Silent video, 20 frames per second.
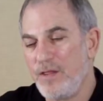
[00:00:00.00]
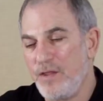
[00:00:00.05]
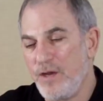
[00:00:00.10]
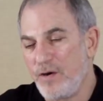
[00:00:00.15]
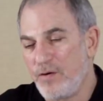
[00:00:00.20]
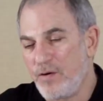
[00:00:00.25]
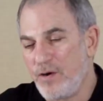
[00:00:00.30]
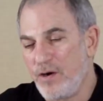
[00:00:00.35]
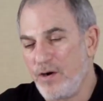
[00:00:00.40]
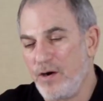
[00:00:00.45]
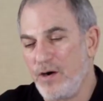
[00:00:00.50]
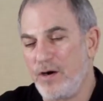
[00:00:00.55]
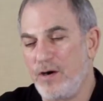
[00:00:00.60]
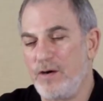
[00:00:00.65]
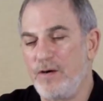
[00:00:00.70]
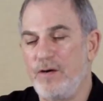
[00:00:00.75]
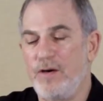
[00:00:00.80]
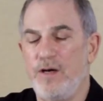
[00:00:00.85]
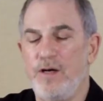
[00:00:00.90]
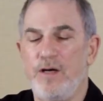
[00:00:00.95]
There
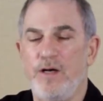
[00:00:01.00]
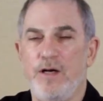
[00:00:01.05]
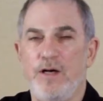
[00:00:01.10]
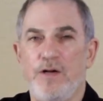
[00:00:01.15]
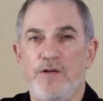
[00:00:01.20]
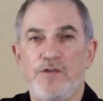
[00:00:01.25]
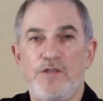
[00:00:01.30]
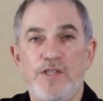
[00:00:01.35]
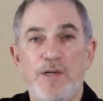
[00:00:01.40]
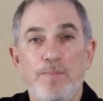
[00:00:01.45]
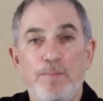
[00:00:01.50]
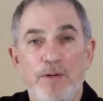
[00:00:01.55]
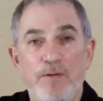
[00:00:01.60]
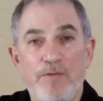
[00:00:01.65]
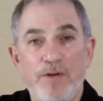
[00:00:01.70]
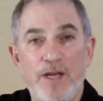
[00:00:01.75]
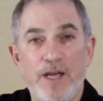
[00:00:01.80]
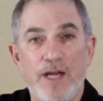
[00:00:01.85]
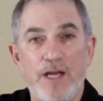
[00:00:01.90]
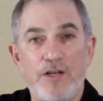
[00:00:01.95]
are uh,
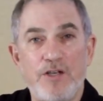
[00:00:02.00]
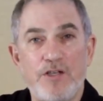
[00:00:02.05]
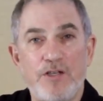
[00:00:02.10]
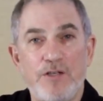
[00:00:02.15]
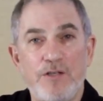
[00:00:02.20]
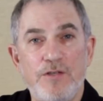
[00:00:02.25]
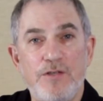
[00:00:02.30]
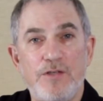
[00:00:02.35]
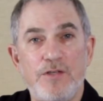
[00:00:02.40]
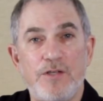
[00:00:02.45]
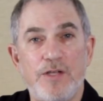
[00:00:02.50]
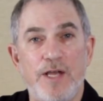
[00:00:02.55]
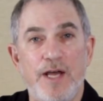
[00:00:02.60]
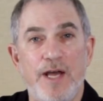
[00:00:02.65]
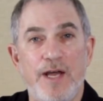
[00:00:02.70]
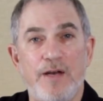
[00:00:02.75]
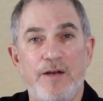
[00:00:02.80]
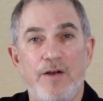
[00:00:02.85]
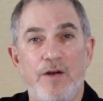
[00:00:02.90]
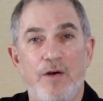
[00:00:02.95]
simplifications
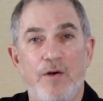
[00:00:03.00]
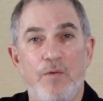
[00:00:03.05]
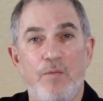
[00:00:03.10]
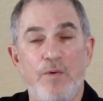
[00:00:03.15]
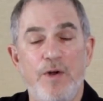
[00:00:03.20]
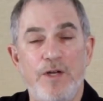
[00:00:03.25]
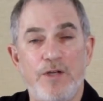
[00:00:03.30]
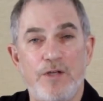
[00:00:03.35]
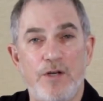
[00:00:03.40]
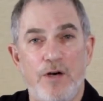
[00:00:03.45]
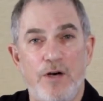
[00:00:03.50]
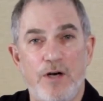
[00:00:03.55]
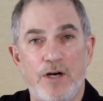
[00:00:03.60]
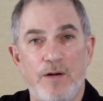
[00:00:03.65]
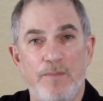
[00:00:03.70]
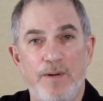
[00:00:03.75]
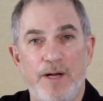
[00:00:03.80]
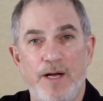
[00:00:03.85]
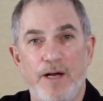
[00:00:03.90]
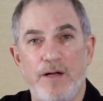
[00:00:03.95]
that uh, we talk
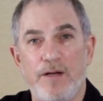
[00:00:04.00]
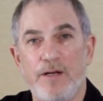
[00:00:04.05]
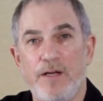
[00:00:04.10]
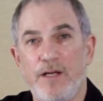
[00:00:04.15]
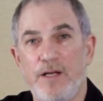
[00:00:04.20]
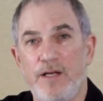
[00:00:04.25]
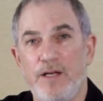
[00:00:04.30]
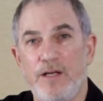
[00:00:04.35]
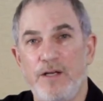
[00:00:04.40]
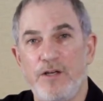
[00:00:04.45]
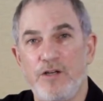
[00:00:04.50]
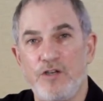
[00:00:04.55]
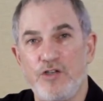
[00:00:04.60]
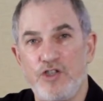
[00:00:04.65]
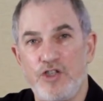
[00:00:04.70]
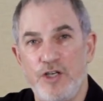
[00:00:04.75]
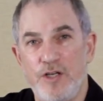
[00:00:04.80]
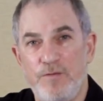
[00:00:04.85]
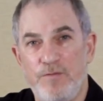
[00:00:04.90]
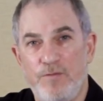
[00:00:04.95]
about in
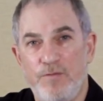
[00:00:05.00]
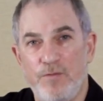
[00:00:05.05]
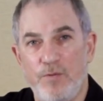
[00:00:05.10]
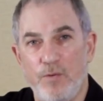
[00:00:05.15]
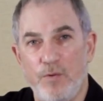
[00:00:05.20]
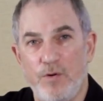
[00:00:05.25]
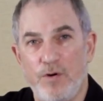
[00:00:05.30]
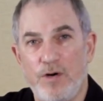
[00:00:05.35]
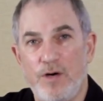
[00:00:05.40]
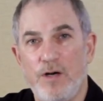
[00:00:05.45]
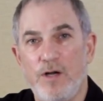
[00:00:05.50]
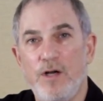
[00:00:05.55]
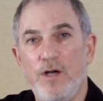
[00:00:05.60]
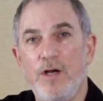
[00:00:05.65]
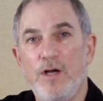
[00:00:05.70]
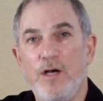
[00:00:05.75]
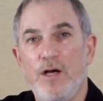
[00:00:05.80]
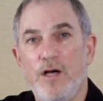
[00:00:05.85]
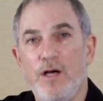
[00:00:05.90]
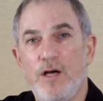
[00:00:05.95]
G4
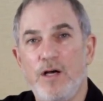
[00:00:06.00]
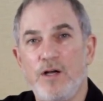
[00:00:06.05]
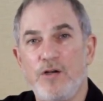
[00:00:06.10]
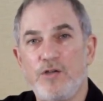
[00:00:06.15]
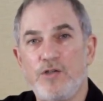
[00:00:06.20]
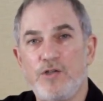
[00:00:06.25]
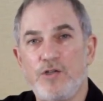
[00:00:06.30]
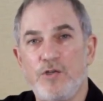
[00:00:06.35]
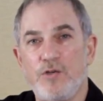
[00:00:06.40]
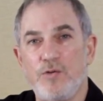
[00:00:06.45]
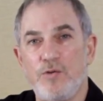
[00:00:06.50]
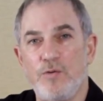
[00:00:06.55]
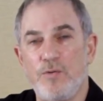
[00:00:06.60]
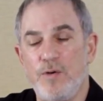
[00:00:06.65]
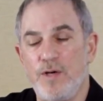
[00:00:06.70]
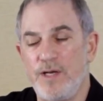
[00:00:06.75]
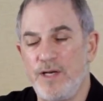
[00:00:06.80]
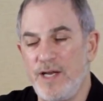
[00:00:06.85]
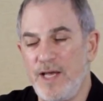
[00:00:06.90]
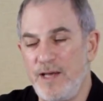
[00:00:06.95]
uh, to
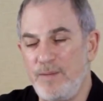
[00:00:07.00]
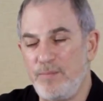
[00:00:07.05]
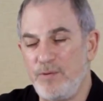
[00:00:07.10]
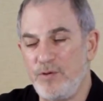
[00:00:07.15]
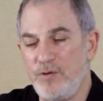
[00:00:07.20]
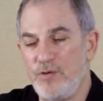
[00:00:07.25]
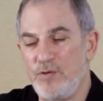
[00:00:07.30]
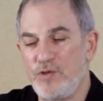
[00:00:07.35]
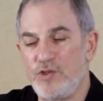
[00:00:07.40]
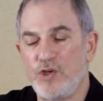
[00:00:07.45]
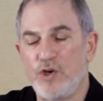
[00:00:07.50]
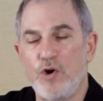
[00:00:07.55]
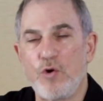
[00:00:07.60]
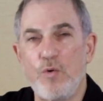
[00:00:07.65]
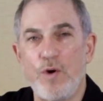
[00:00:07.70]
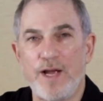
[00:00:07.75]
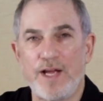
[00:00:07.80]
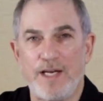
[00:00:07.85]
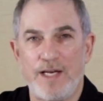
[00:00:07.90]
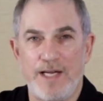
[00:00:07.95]
enable you to
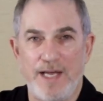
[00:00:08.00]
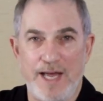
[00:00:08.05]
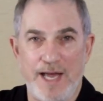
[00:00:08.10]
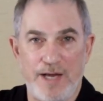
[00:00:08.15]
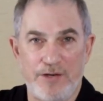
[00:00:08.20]
quickly